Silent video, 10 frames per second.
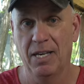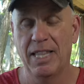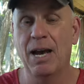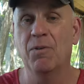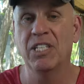
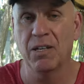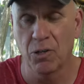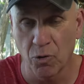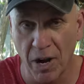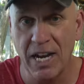That was a
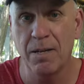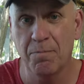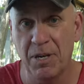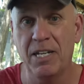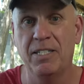great
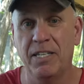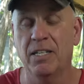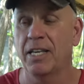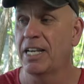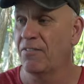big
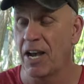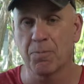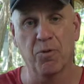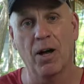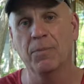deal. Like, I've
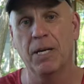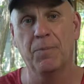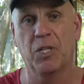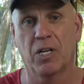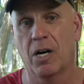had problems up
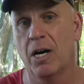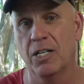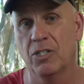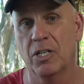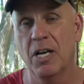at the
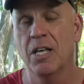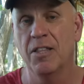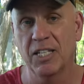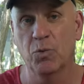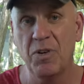cottage
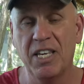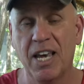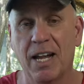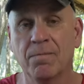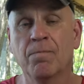this
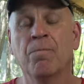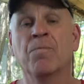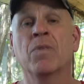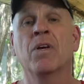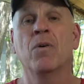weekend
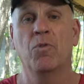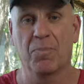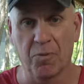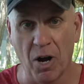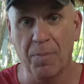
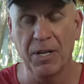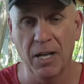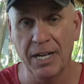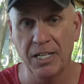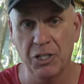with property
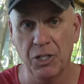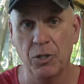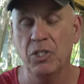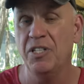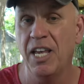line
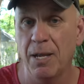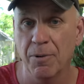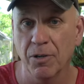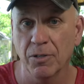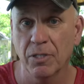issues,
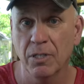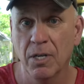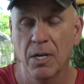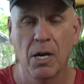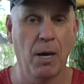neighbors.
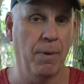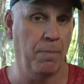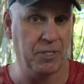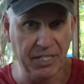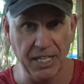I'm
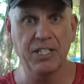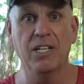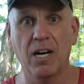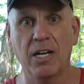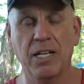
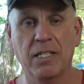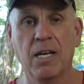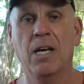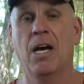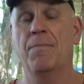obsessing on it.
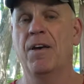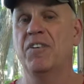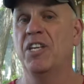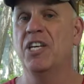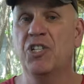I'm
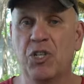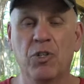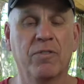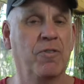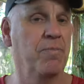having
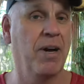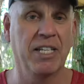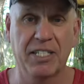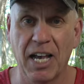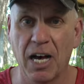issues with
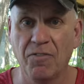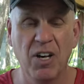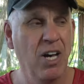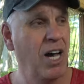myself.